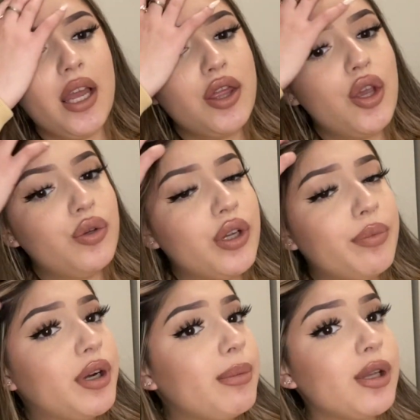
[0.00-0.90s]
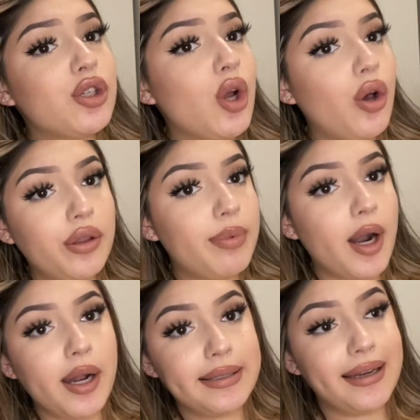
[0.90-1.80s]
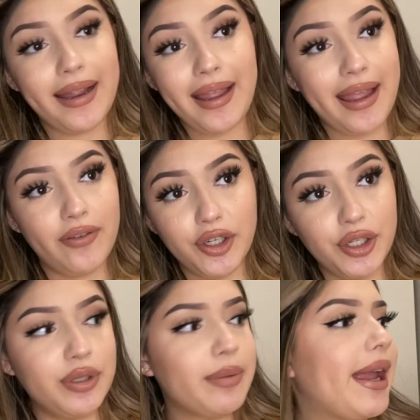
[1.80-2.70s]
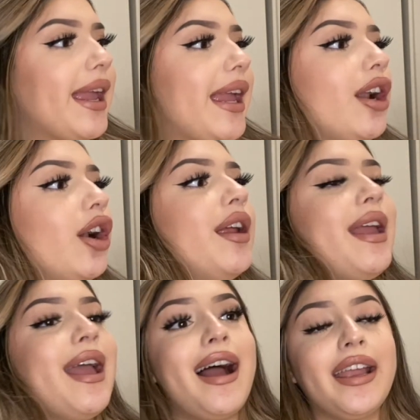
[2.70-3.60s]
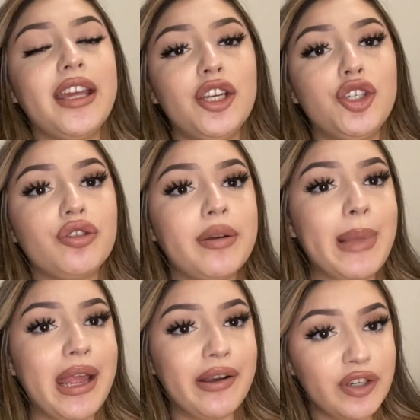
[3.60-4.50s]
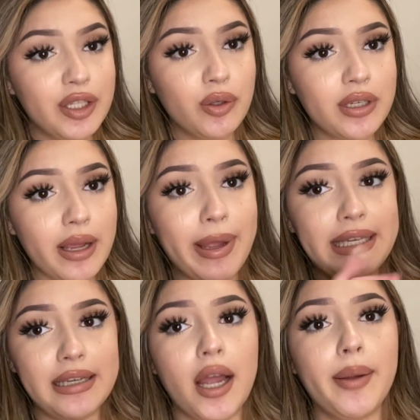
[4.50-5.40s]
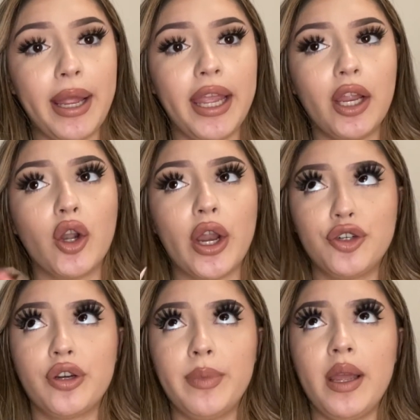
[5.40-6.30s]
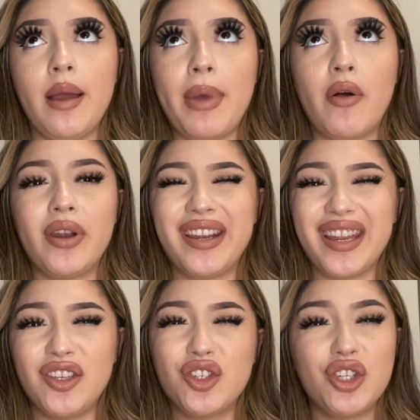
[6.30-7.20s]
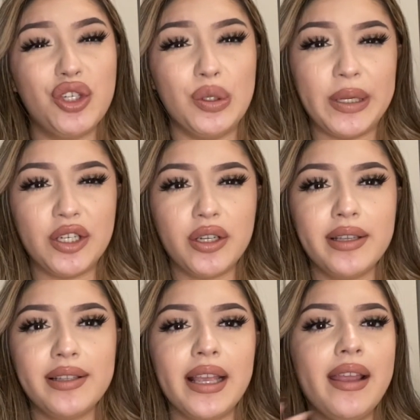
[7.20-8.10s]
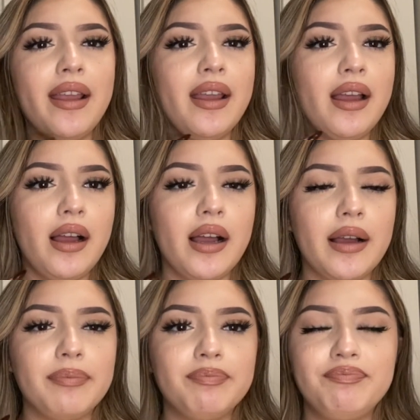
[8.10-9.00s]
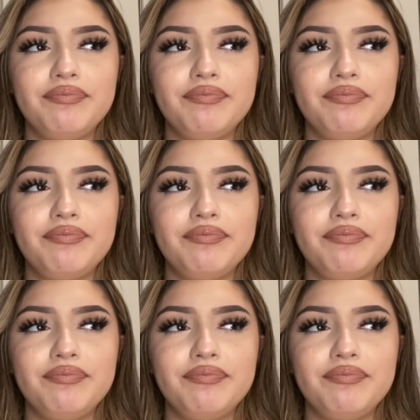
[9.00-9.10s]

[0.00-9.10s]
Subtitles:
those are pretty much all the products that I ever use in my hair. I get a trim every single time I dye my hair. I trim it about 1 inch to 2 inches. And